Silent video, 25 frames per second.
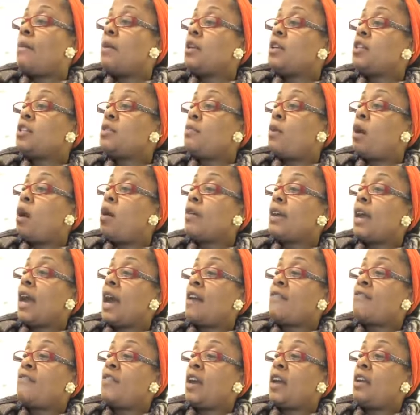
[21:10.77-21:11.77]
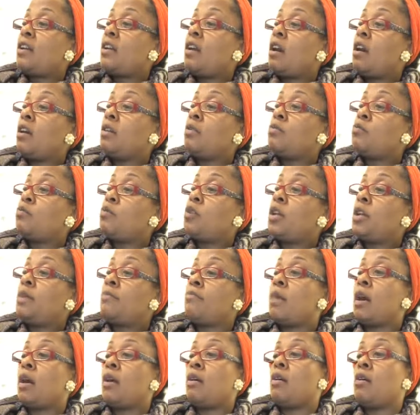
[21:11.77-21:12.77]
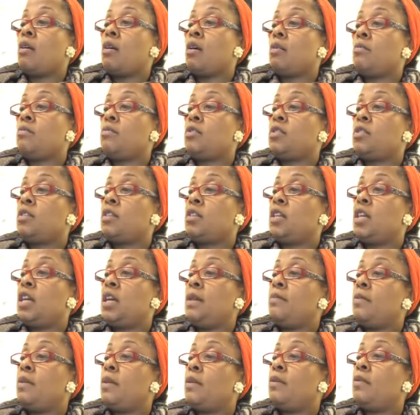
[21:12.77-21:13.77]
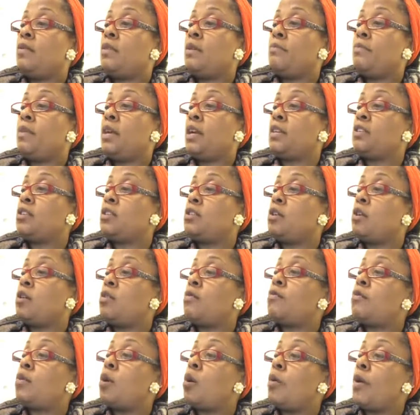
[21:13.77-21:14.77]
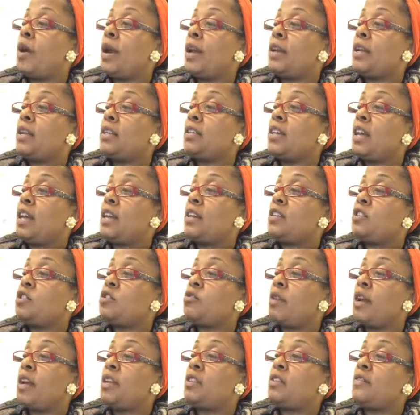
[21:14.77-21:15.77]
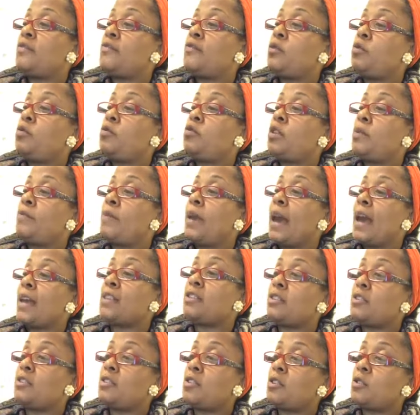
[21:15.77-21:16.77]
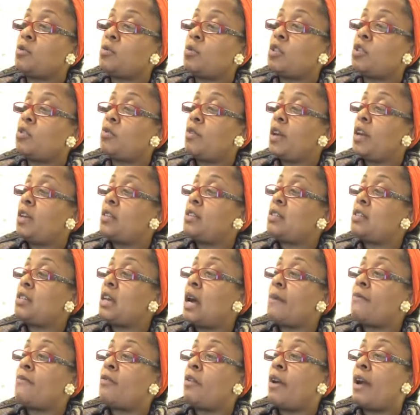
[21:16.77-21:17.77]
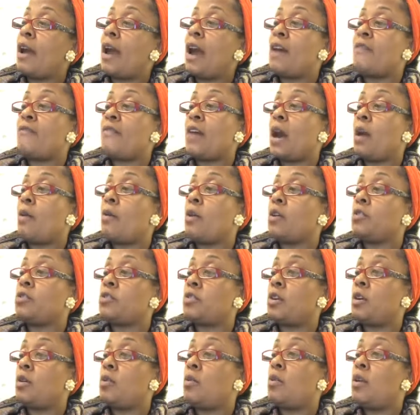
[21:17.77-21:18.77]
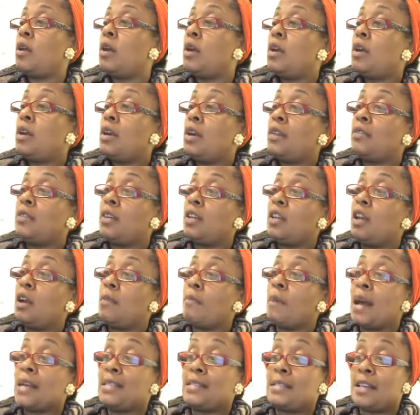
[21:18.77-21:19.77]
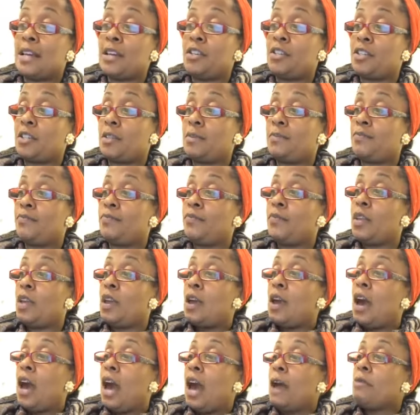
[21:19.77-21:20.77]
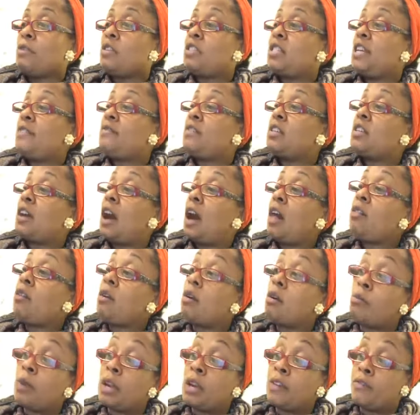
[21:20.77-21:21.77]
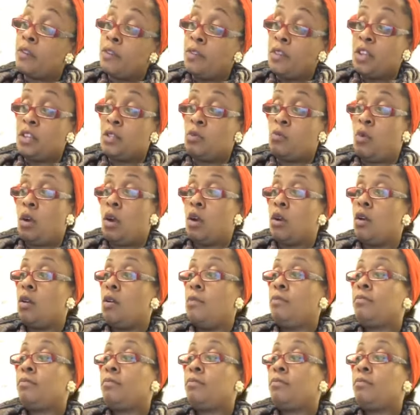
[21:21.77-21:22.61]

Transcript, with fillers: in a small cafe, carting wood in my arms to keep the big stove going, and taking trays of food to passengers when trains stopped for a half hour or so in the nearby station. I received $1 a week for this work.